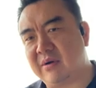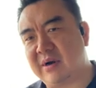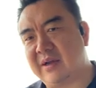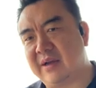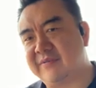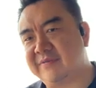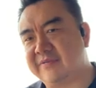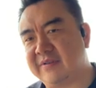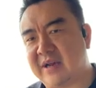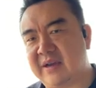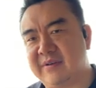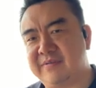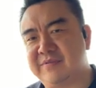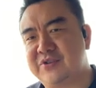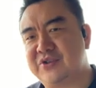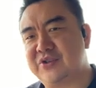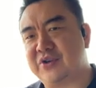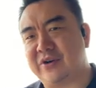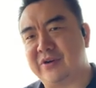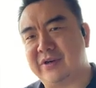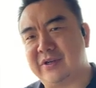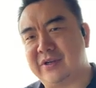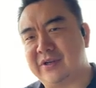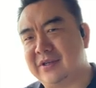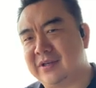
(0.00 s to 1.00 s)
I've
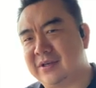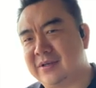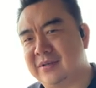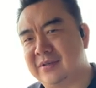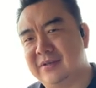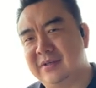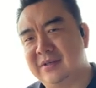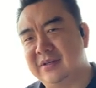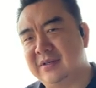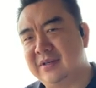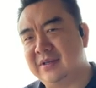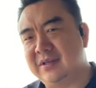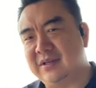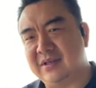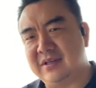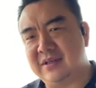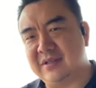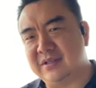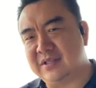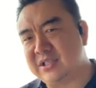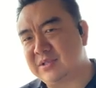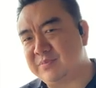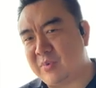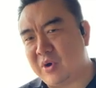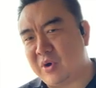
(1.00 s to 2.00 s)
started a
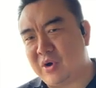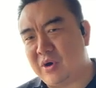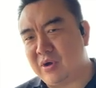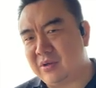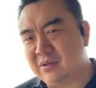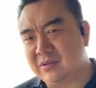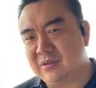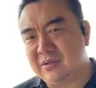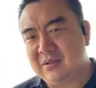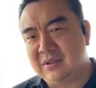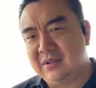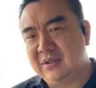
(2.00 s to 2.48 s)
small